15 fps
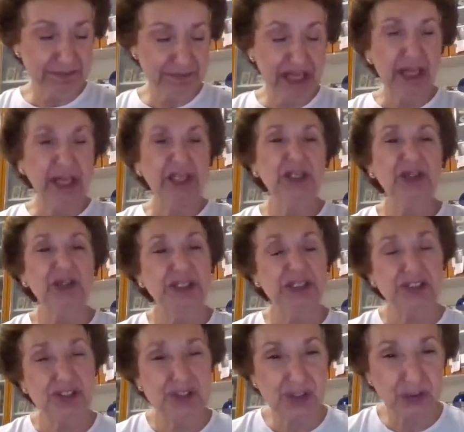your
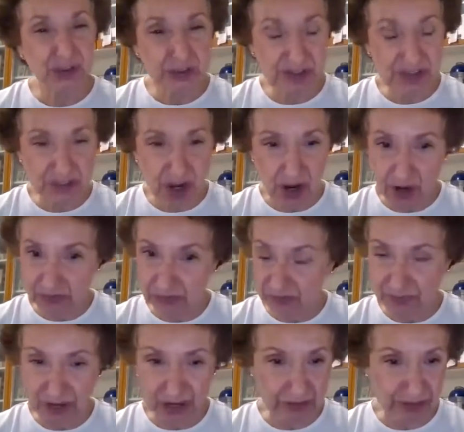concerns are
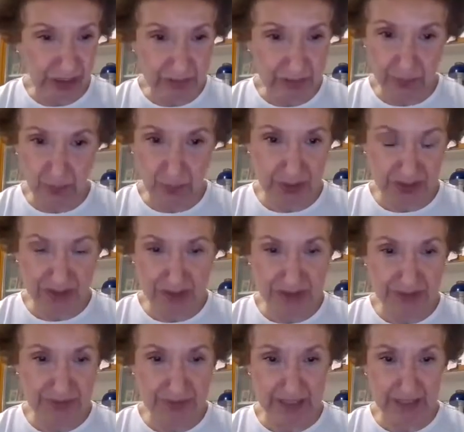very important to
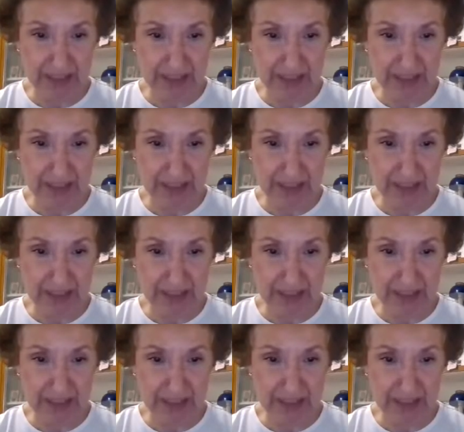me.